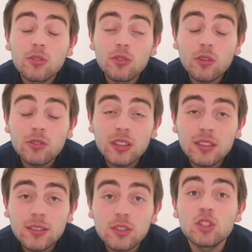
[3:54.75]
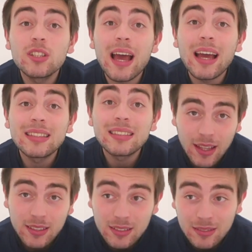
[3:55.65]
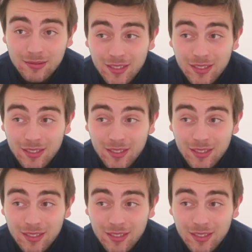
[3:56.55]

to know that she has lesson.